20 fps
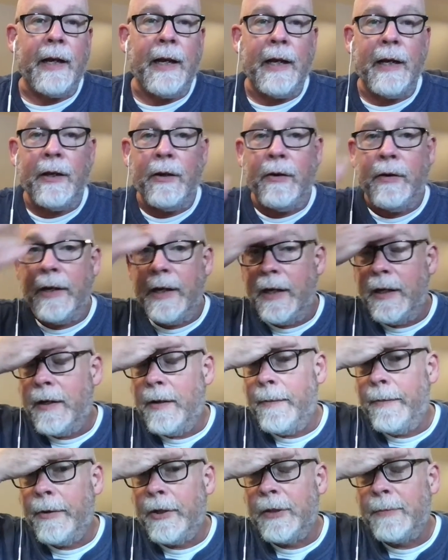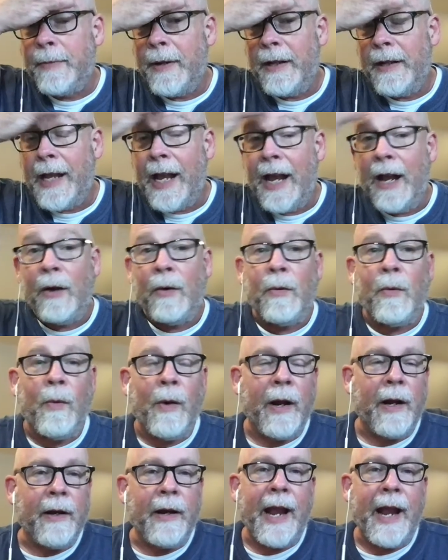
and you need to spell out what